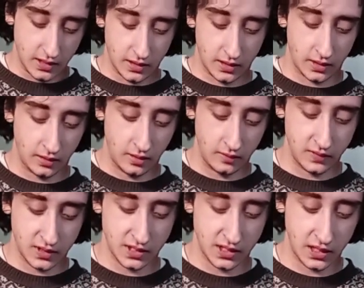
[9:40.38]
And I love
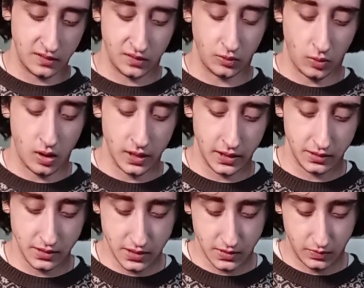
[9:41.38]
to save the
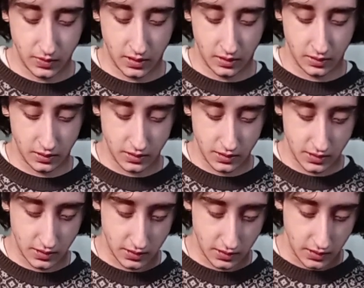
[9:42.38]
rinds
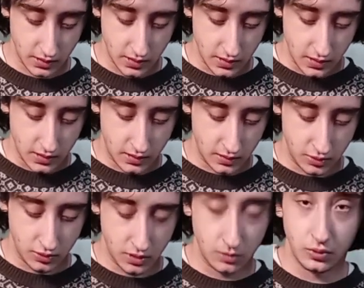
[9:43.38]
because then
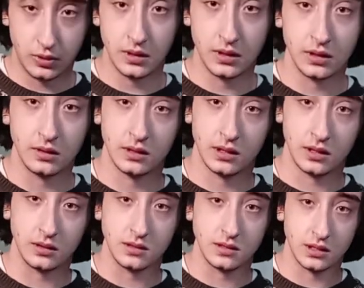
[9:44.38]
you can put it in
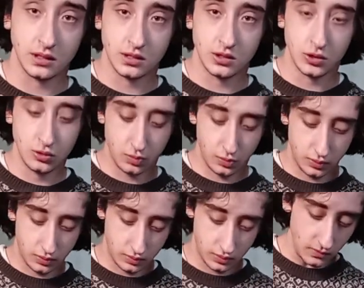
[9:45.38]
things like soup.
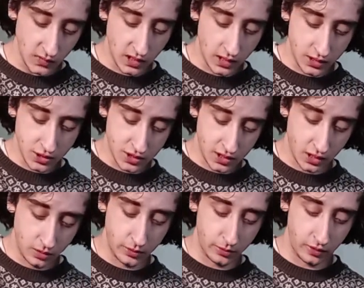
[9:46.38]
And I just stick
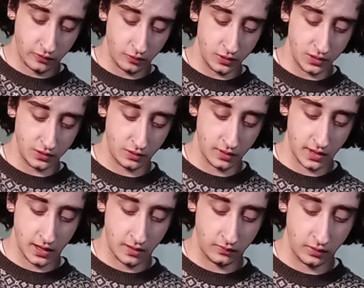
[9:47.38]
them in my freezer, and I
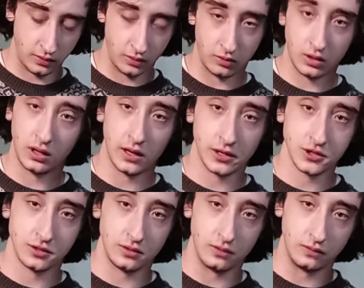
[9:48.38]
have a little
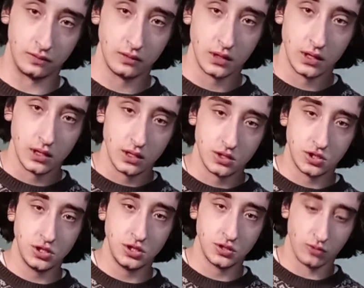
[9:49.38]
collection of
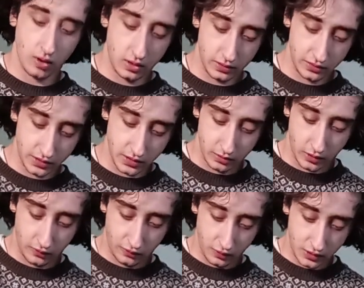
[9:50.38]
cheese rinds in my
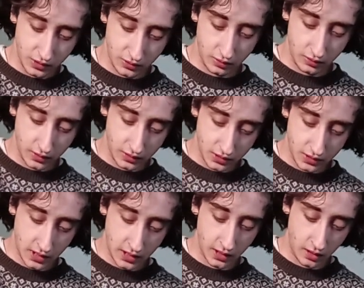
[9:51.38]
freezer that
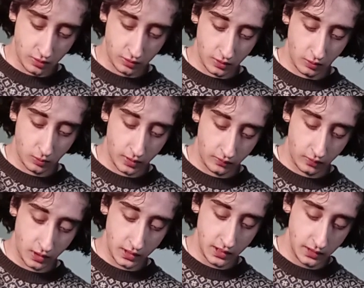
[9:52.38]
just hang out there
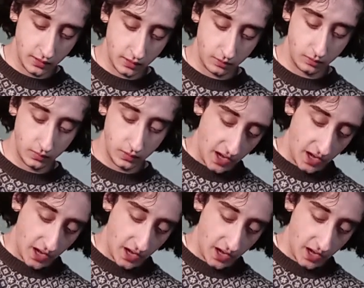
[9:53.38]
whenever I need them.